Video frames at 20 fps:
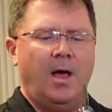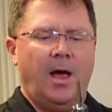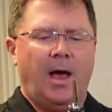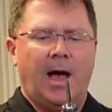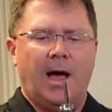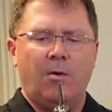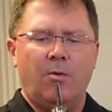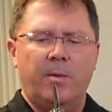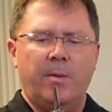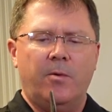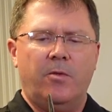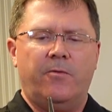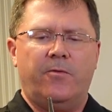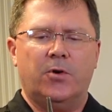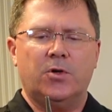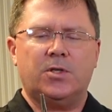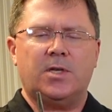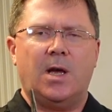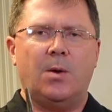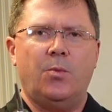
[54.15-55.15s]
I remember the
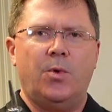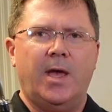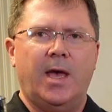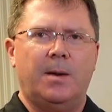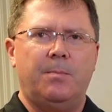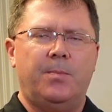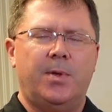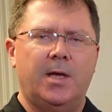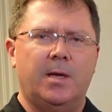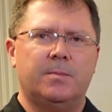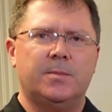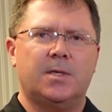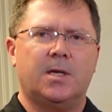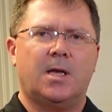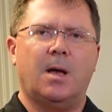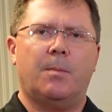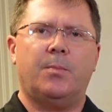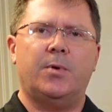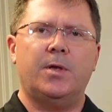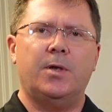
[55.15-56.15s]
first time we had Pimm's a
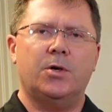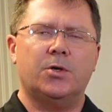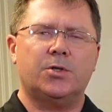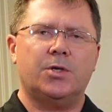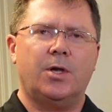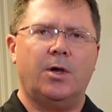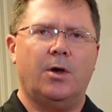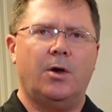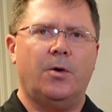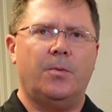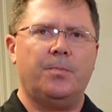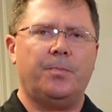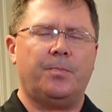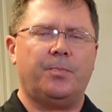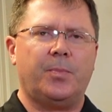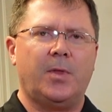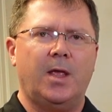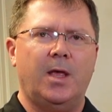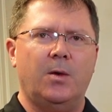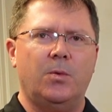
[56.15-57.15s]
couple of years ago.
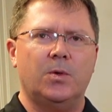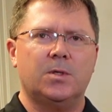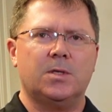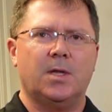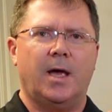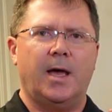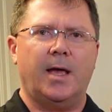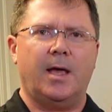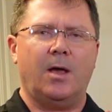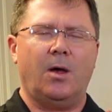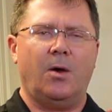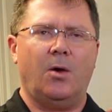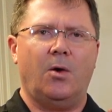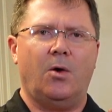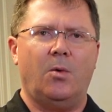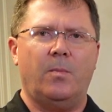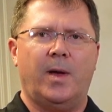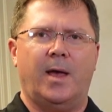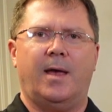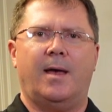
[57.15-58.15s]
It was like,
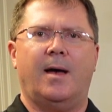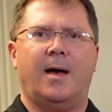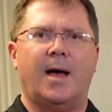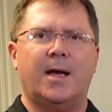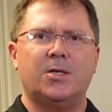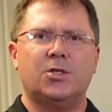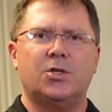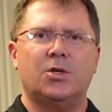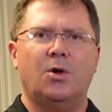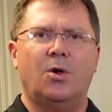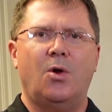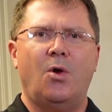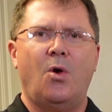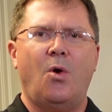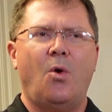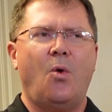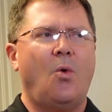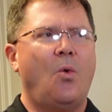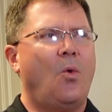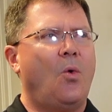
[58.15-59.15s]
oh my gosh,
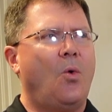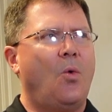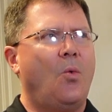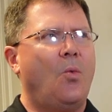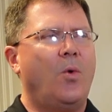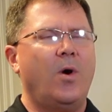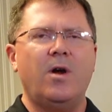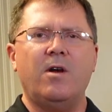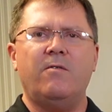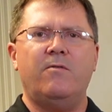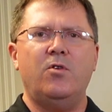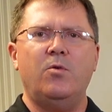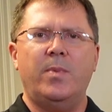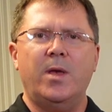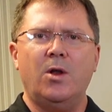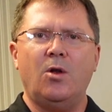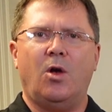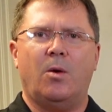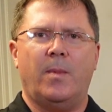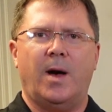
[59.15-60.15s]
where have you
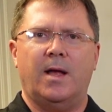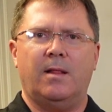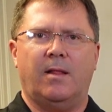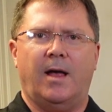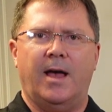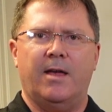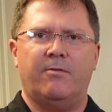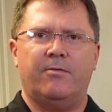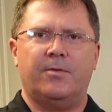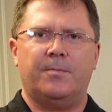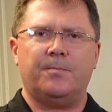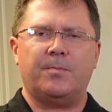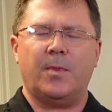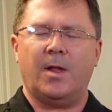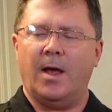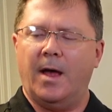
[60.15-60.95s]
been all my life?